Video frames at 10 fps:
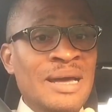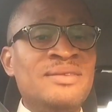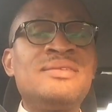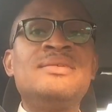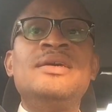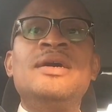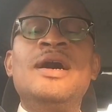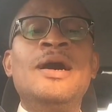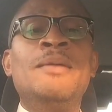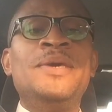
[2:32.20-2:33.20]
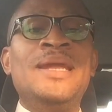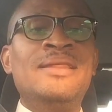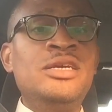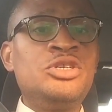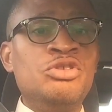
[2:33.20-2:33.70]
that, in
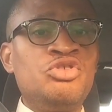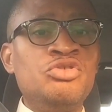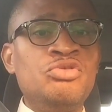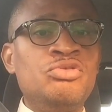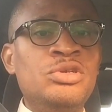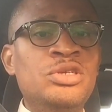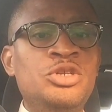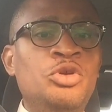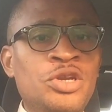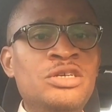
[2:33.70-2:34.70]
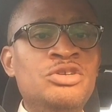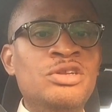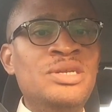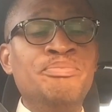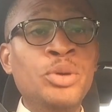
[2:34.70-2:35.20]
addition to the
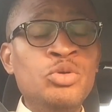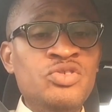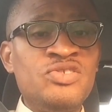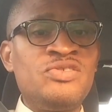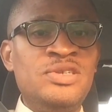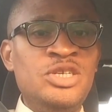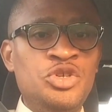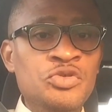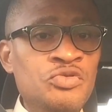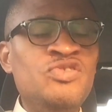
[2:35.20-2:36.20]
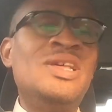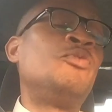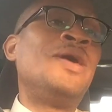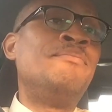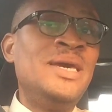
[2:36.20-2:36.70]
donation, the boots, the shoes
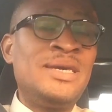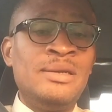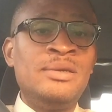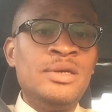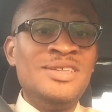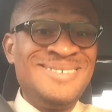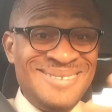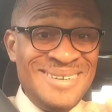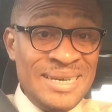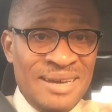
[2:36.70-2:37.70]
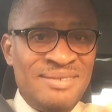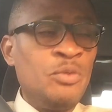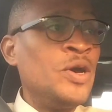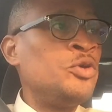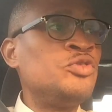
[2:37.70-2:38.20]
that we are making, the sneakers
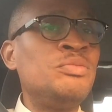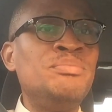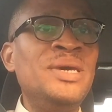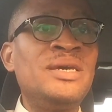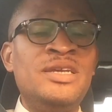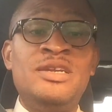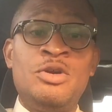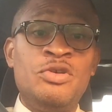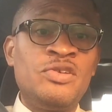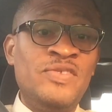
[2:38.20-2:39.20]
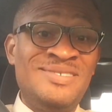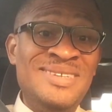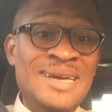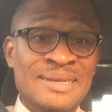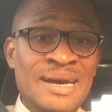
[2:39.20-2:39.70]
that we are going to be making in the course of the
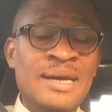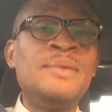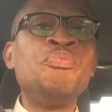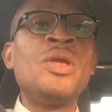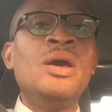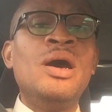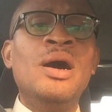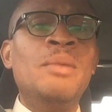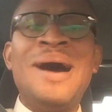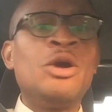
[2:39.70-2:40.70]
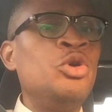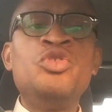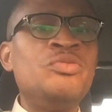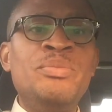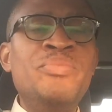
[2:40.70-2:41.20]
Sneak Attack are
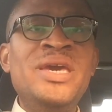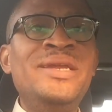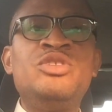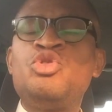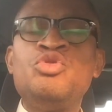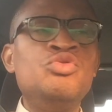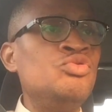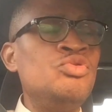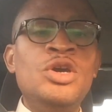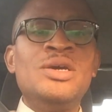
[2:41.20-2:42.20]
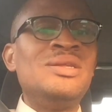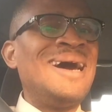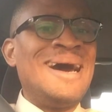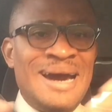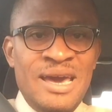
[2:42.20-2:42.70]
going to be made to
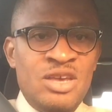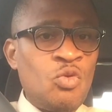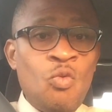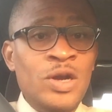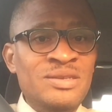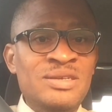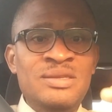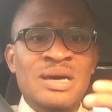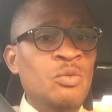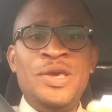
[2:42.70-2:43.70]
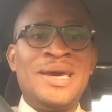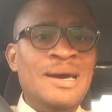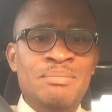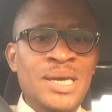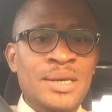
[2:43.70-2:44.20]
the highest quality that we
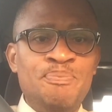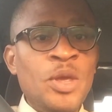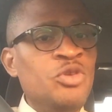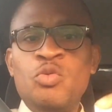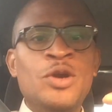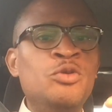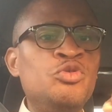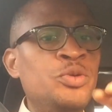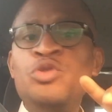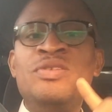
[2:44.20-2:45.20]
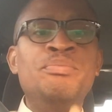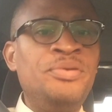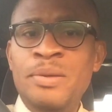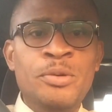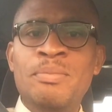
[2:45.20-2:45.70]
can make. So we're going to be using
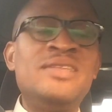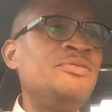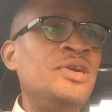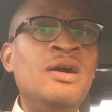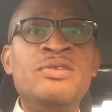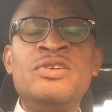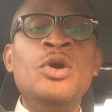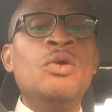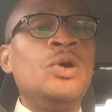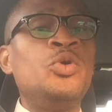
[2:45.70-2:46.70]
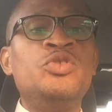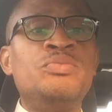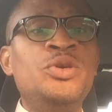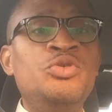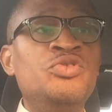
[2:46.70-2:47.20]
premium materials, we're going
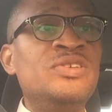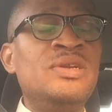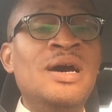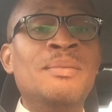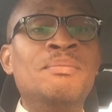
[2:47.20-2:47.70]
to be using